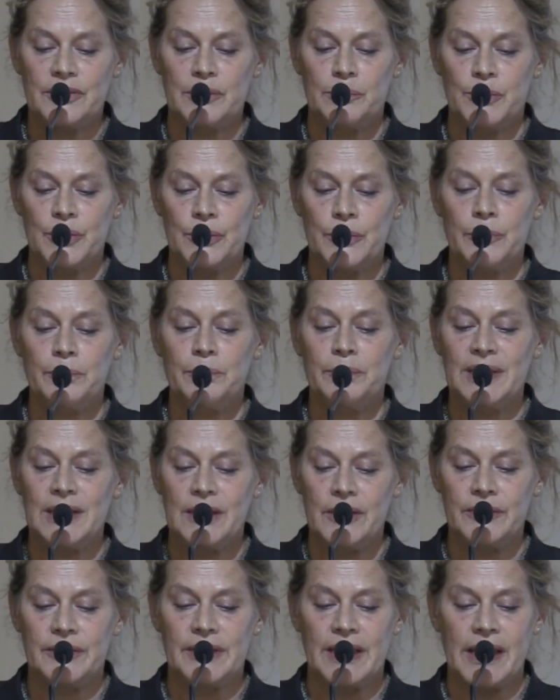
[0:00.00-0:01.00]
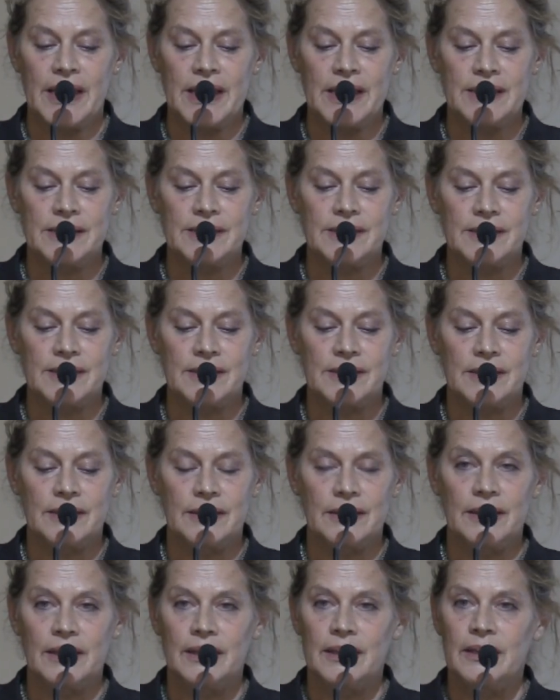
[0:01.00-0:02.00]
the blue pillowcase.
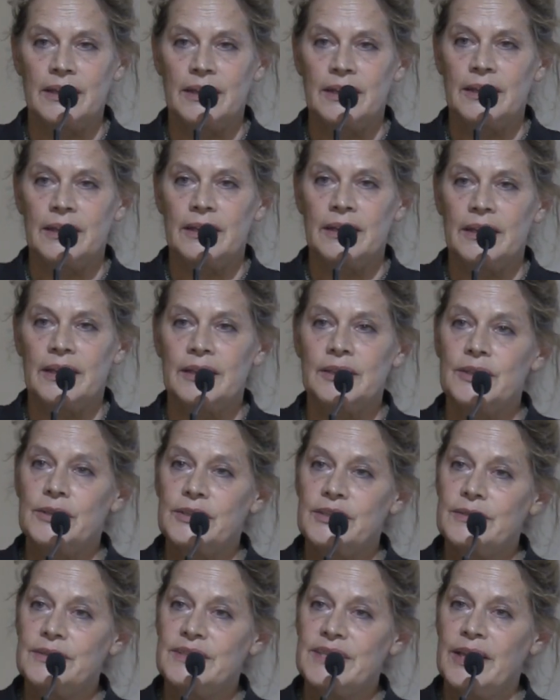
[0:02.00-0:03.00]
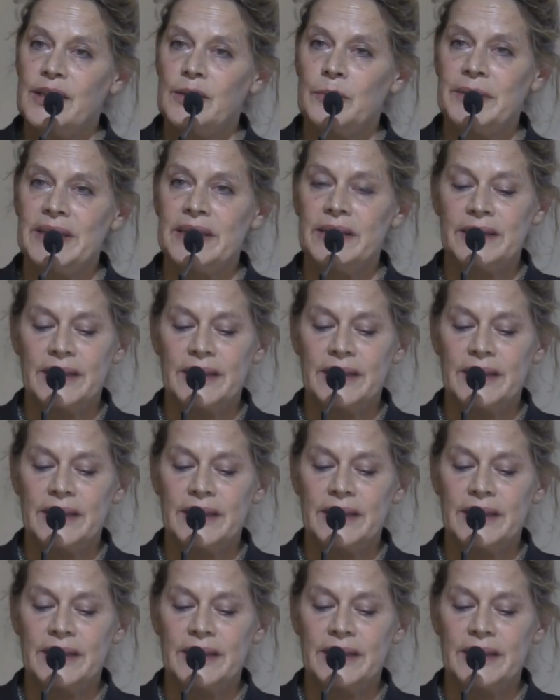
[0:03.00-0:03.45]
And could you tell me